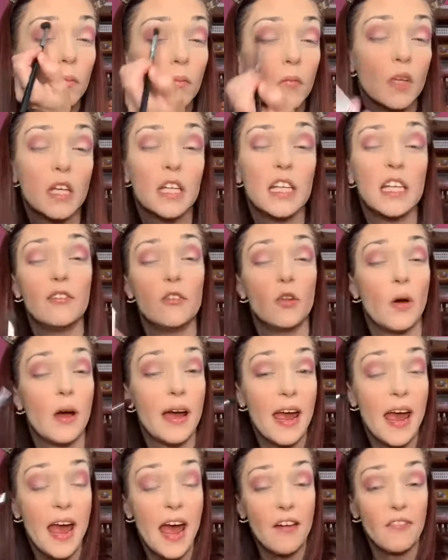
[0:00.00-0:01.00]
And even though I
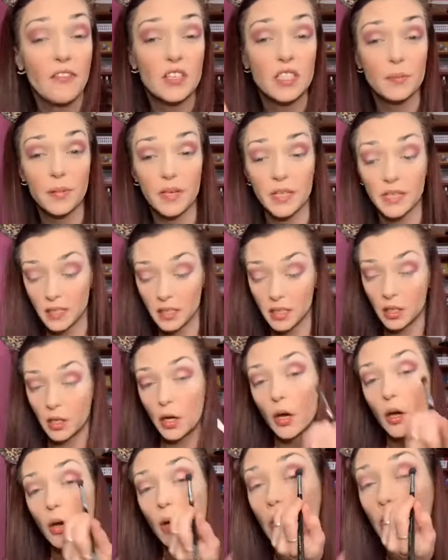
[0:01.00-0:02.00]
have the space to go,